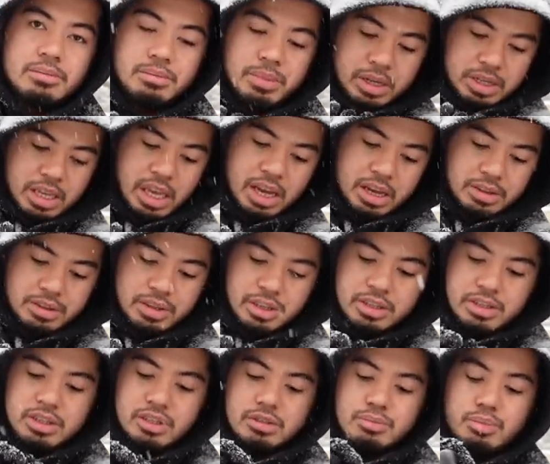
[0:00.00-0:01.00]
But yeah,
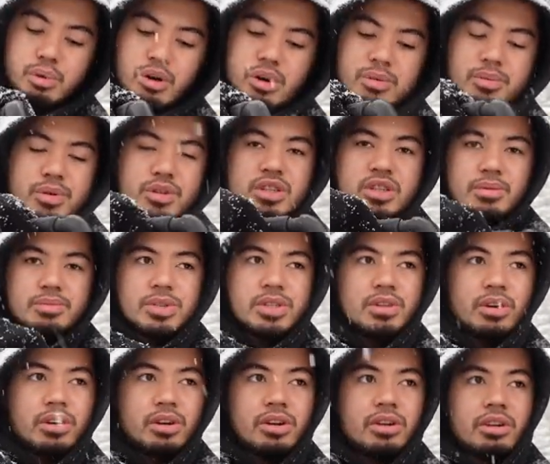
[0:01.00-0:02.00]
this portable jump
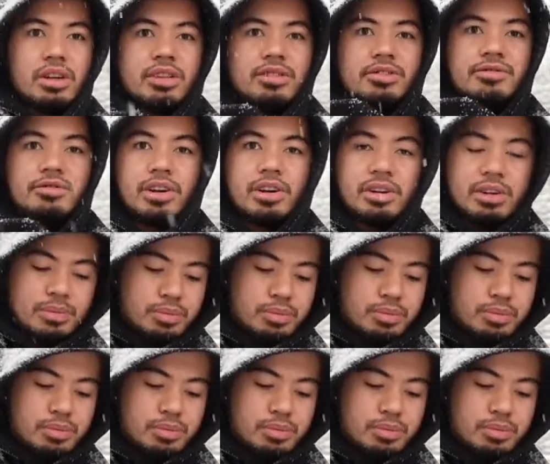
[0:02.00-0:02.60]
starter is very